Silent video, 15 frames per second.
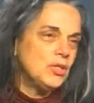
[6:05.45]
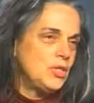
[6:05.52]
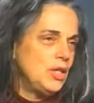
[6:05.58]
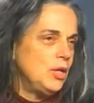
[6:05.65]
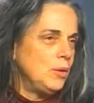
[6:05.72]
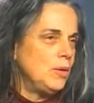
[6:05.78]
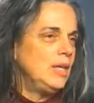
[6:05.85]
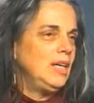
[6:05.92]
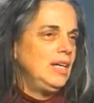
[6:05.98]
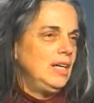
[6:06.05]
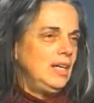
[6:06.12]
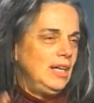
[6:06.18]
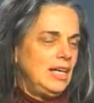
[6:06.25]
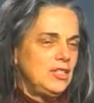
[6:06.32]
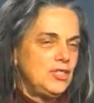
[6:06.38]
So
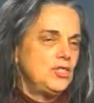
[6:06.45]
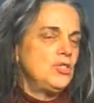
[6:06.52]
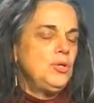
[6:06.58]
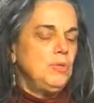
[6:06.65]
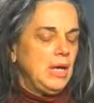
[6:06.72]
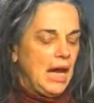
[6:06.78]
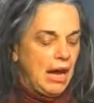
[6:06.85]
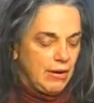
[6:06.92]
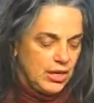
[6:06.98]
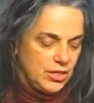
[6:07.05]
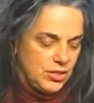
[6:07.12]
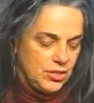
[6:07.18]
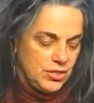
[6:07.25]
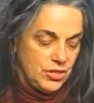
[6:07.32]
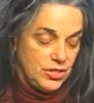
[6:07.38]
it's two
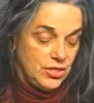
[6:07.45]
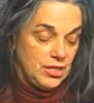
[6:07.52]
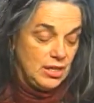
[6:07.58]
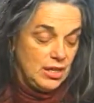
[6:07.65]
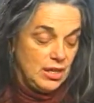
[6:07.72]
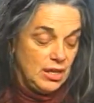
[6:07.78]
characters,